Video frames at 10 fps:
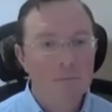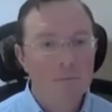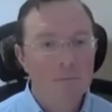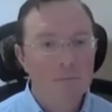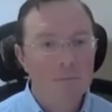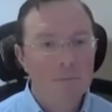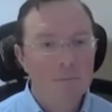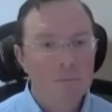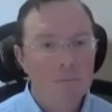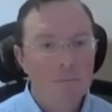
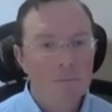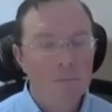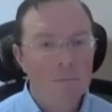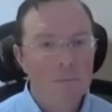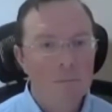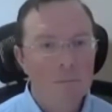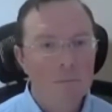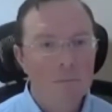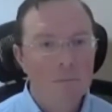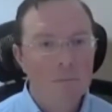
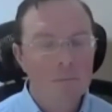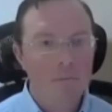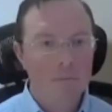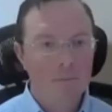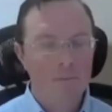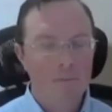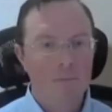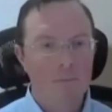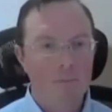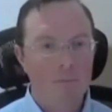
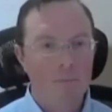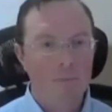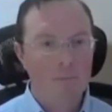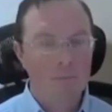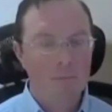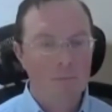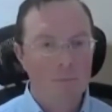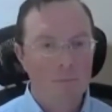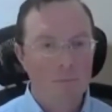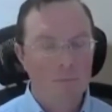
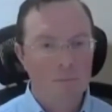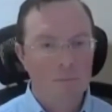No words are spoken by the person on screen.